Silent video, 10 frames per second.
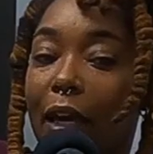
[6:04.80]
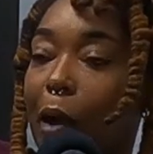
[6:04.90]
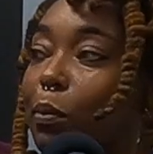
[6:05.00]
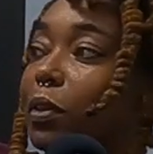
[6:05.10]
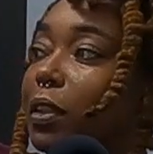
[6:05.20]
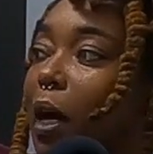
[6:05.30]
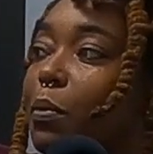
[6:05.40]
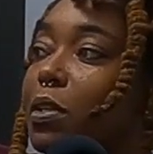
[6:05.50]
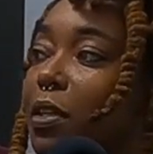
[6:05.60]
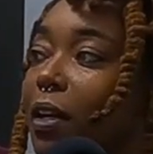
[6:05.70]
yeah, I was I
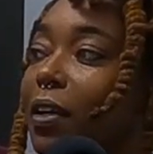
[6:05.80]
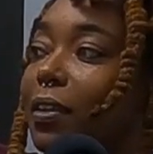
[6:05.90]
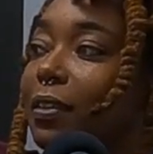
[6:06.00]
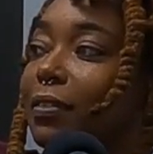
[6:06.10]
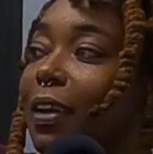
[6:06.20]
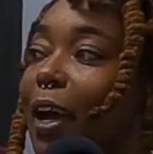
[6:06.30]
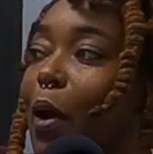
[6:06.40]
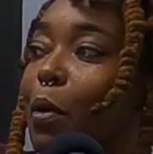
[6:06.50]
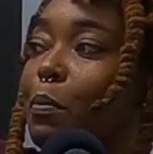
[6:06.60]
was young. Like I